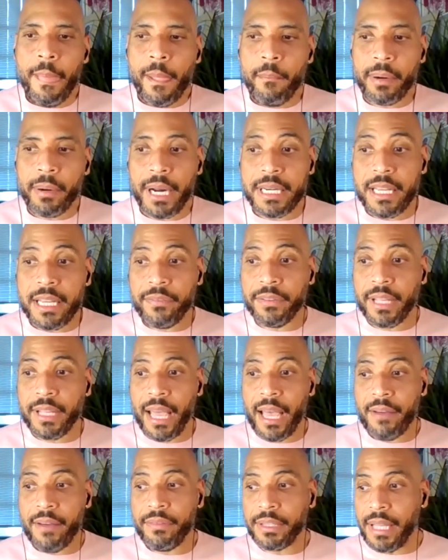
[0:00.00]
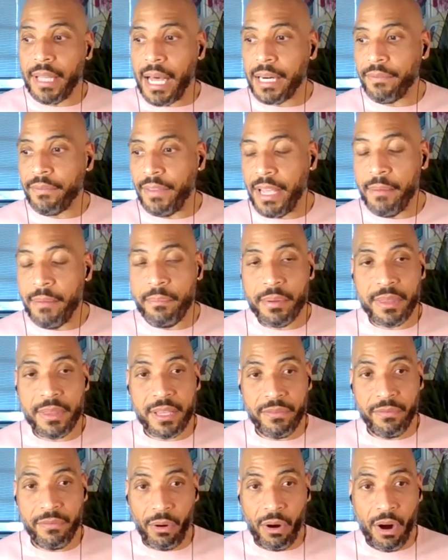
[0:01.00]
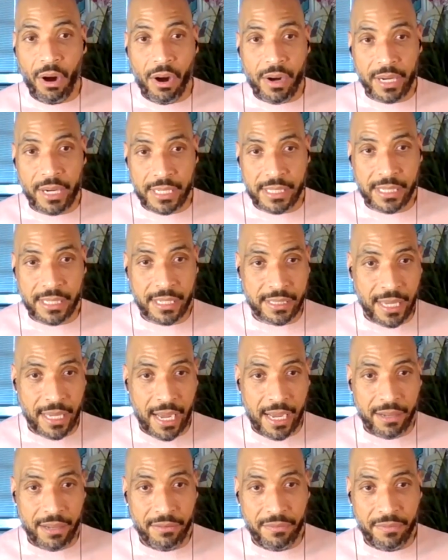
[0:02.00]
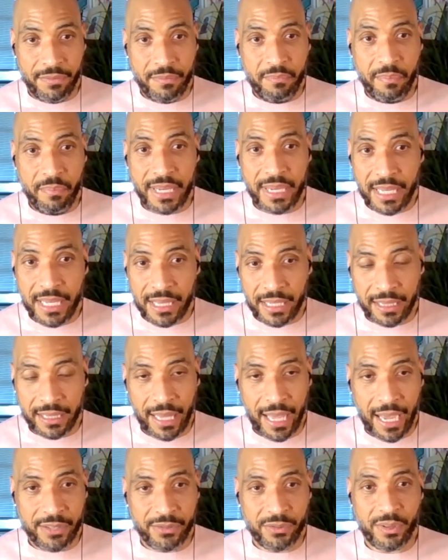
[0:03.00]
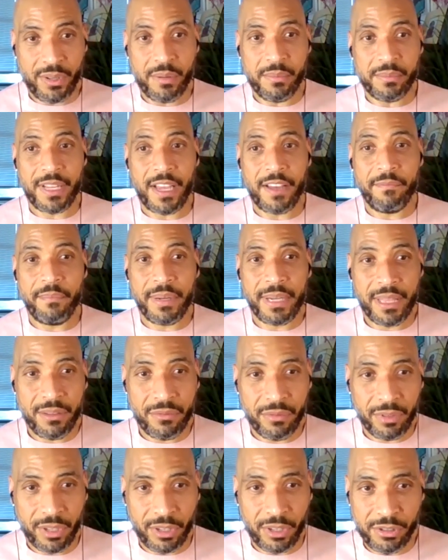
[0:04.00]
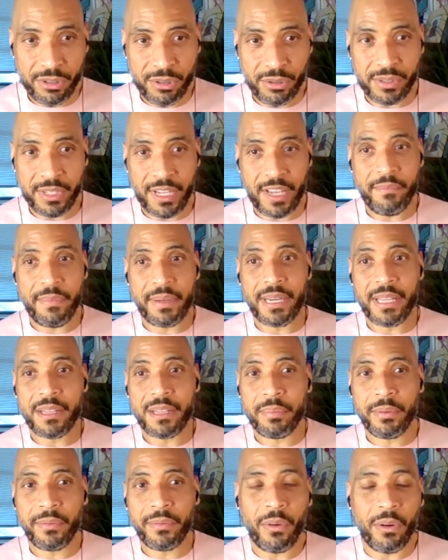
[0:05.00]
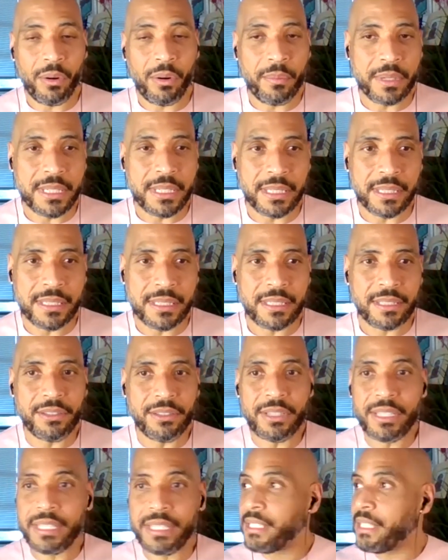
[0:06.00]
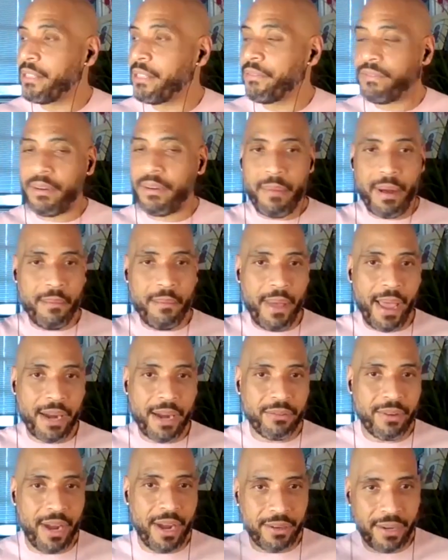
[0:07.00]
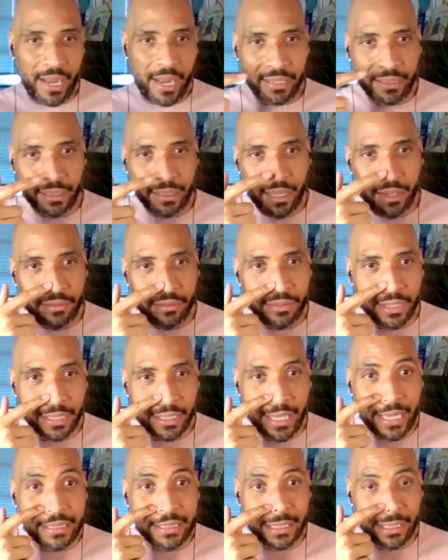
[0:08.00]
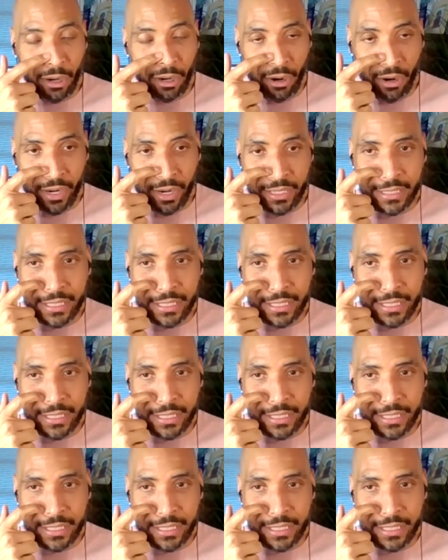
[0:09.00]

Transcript: But I definitely have a lot of empathy for artists because I've been in the classrooms, I've been in the rehearsals, I've been in the performances. You can see from my background, I love collecting art.